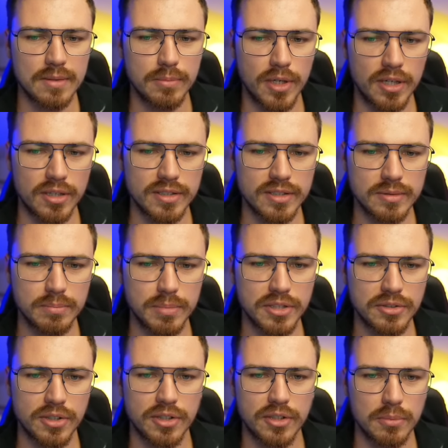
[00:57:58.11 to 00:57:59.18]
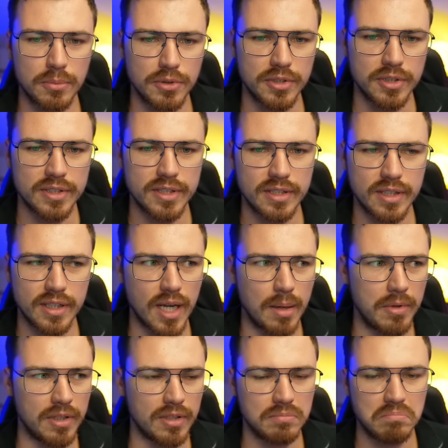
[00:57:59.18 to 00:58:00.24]
about in the Bitcoin community in the
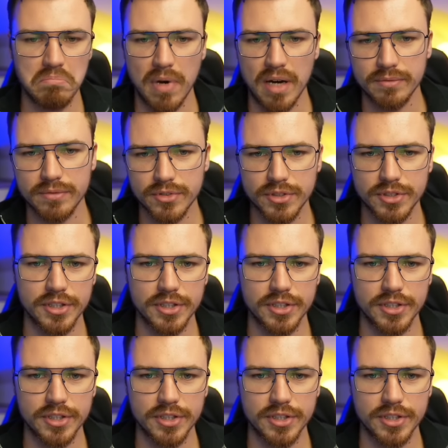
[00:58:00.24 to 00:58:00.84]
coming months,